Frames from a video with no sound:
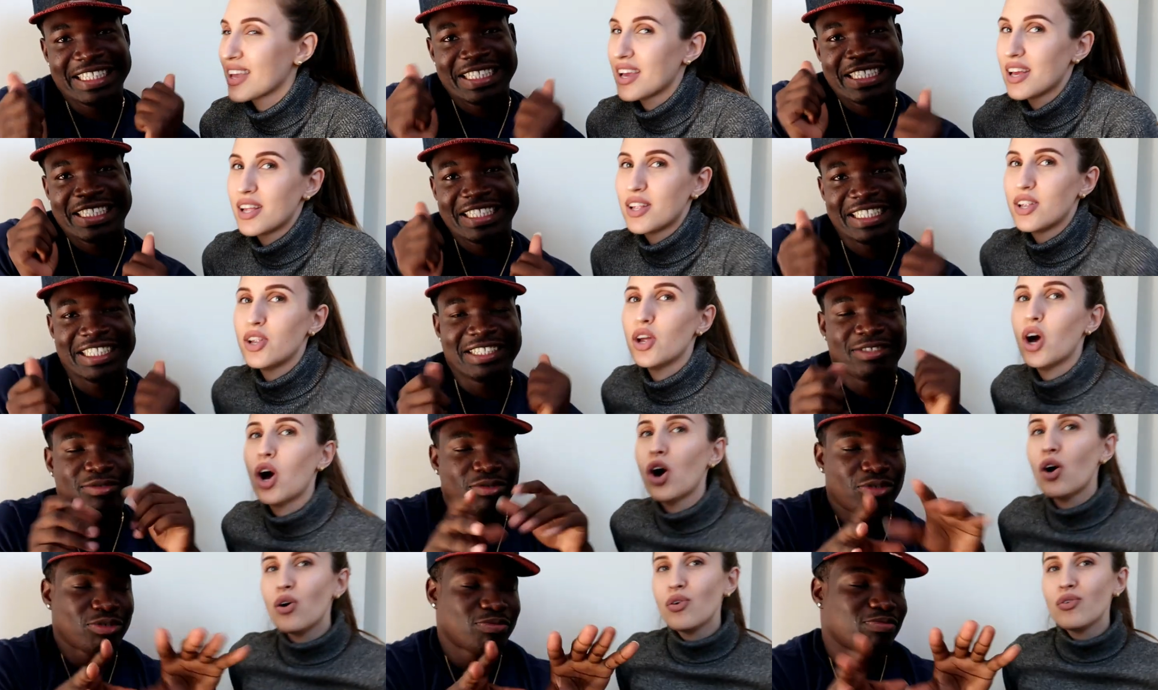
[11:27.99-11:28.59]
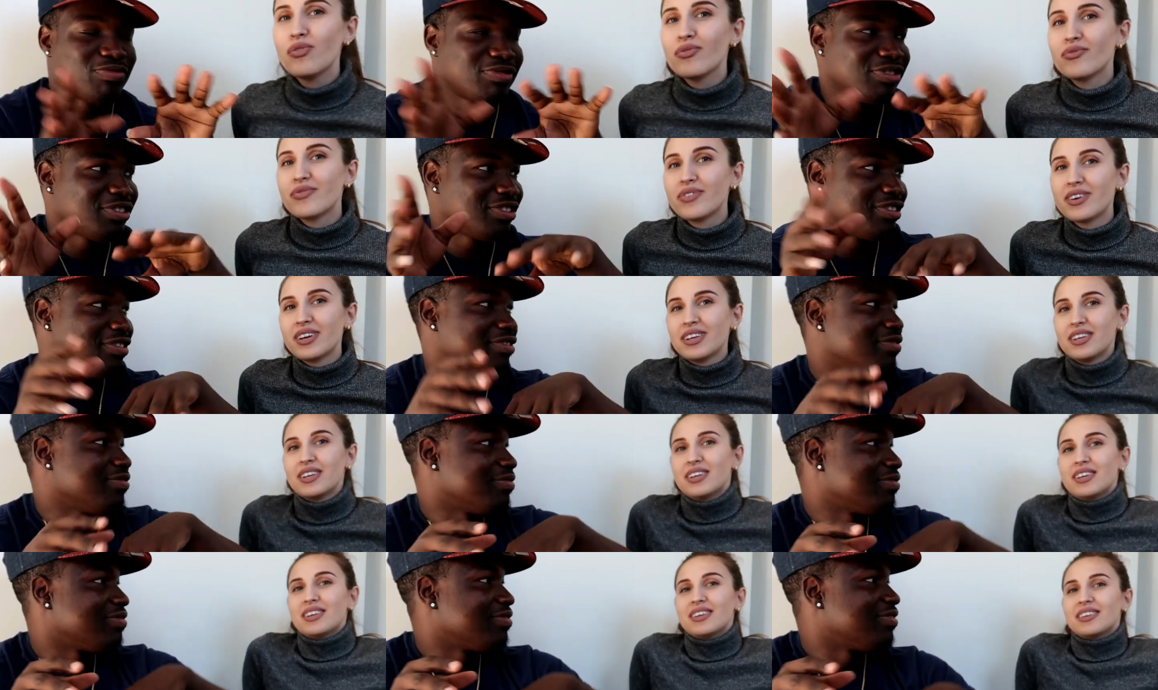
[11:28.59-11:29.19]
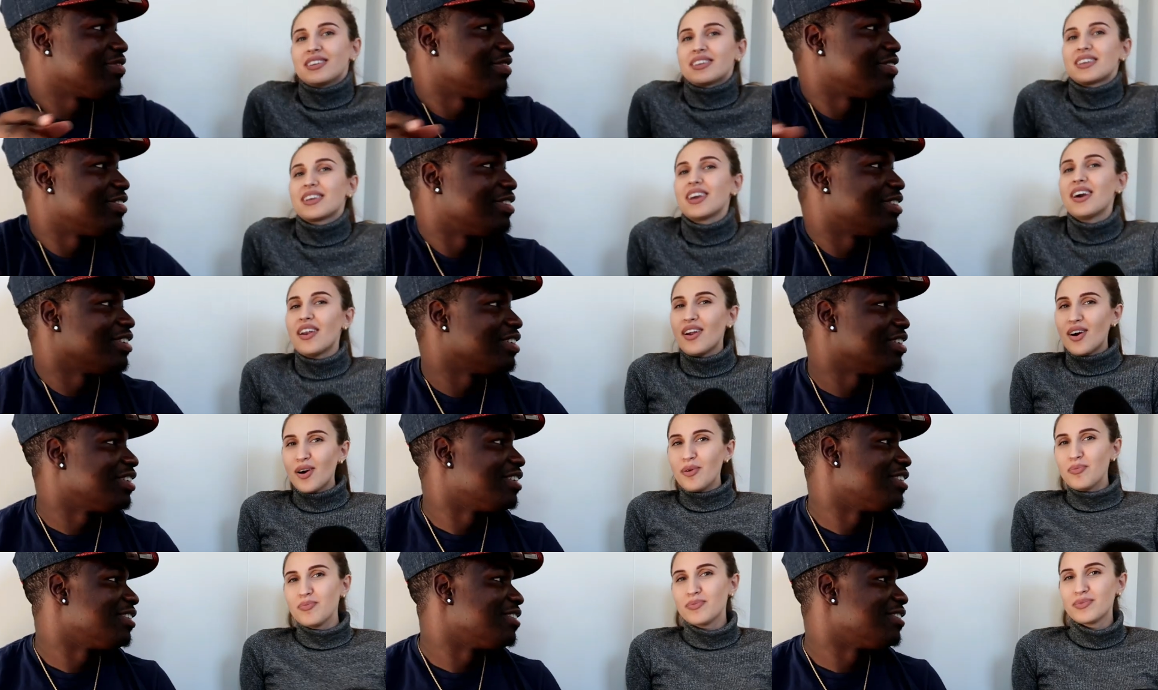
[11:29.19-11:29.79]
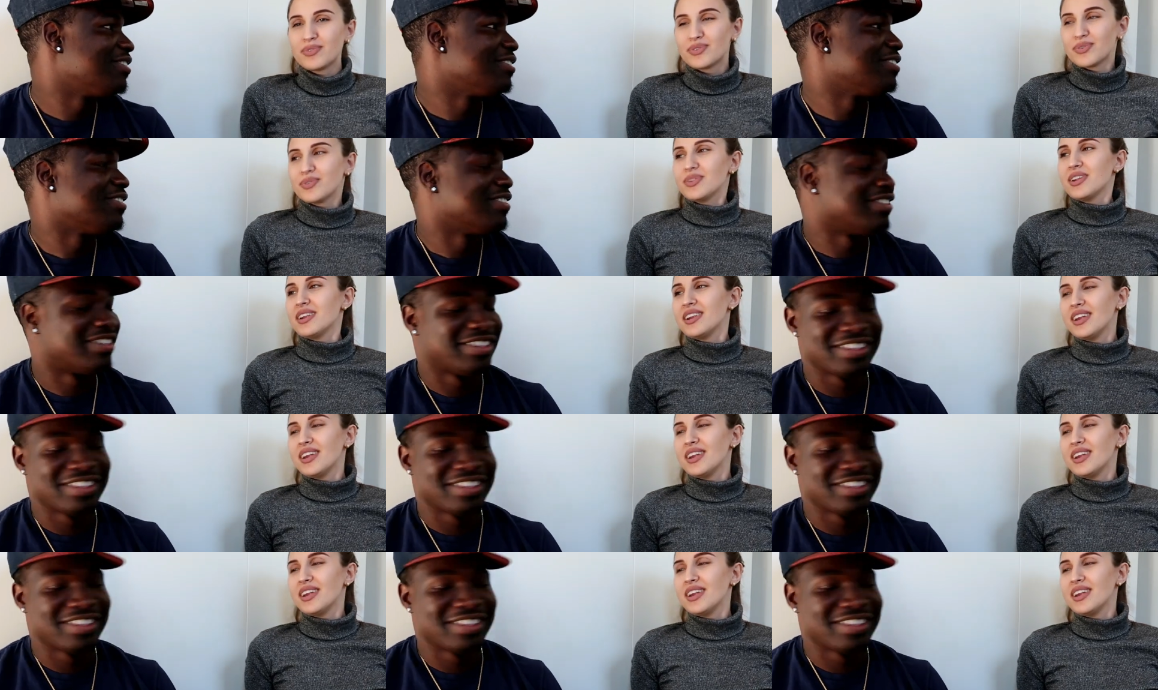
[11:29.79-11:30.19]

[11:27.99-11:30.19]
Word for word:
Speaker 1: No, get up, do the